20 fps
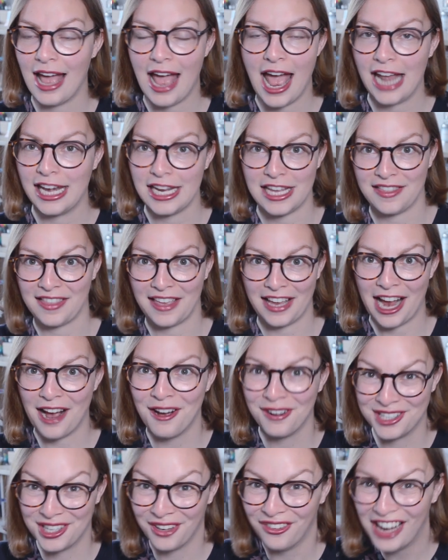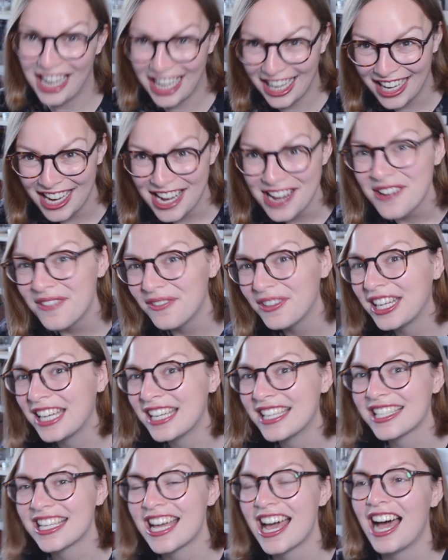anything out of it,
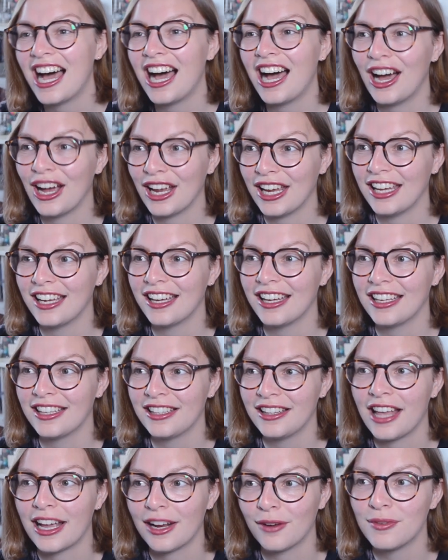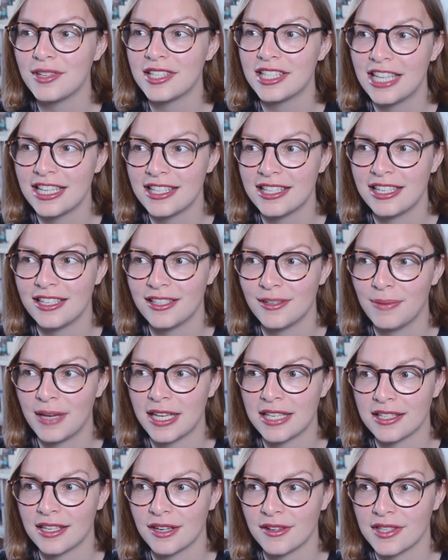because I like was listening to
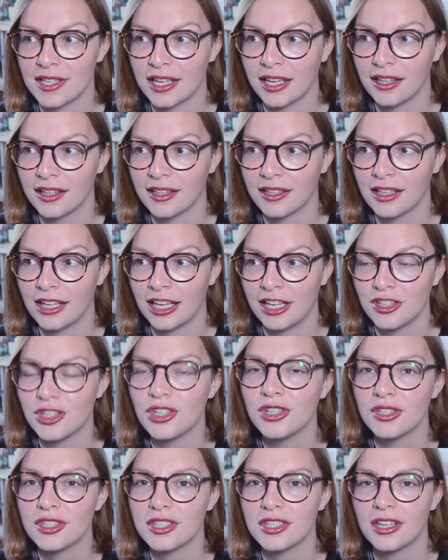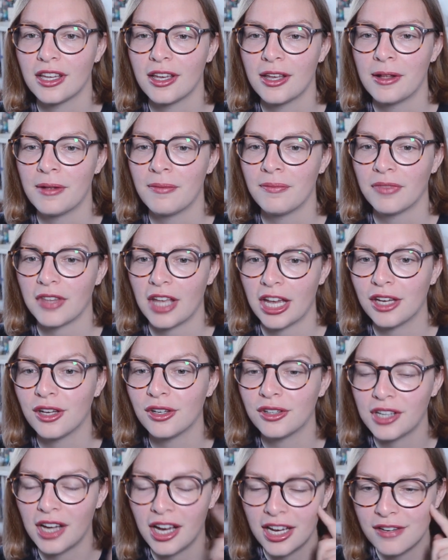bits and I was like, it just, I
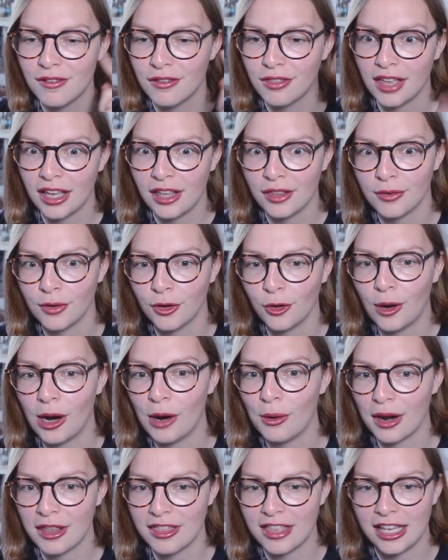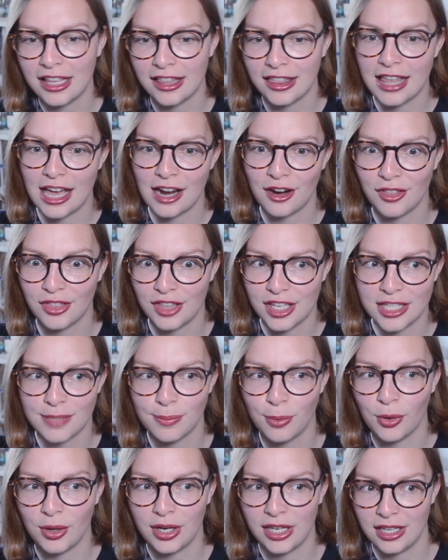could kind of think through, oh, I think they're at this
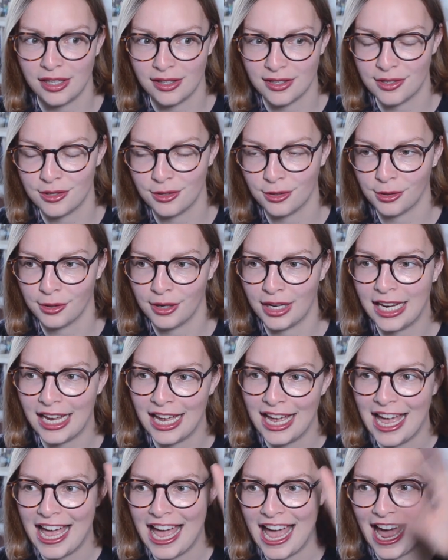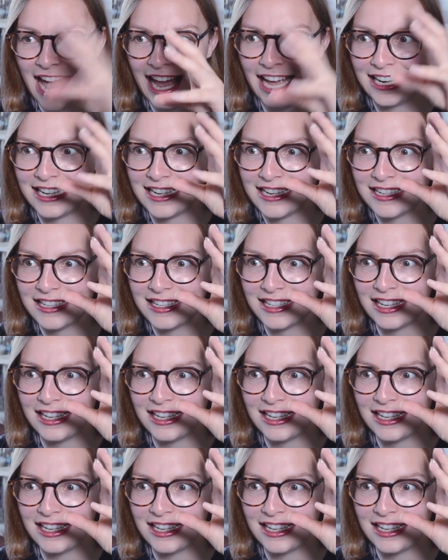point in the story, and